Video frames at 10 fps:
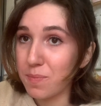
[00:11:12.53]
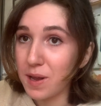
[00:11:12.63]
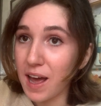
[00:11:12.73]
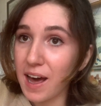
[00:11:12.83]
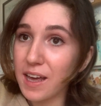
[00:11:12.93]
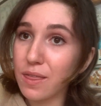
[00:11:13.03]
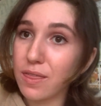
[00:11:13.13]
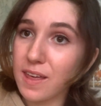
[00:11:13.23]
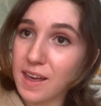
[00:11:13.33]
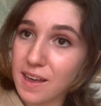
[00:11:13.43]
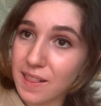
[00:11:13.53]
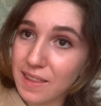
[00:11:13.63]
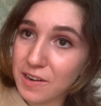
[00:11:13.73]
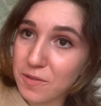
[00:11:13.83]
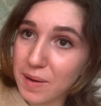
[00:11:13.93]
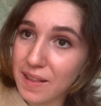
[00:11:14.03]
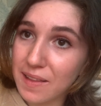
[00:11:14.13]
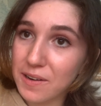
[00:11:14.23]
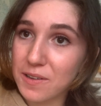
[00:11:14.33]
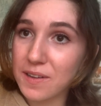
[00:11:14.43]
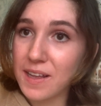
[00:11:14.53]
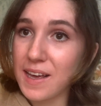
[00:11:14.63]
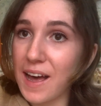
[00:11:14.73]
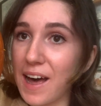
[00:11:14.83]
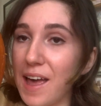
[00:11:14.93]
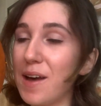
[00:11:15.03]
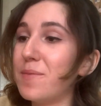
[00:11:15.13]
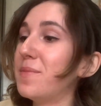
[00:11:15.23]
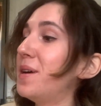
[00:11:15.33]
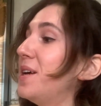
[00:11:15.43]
But I think little by little, I am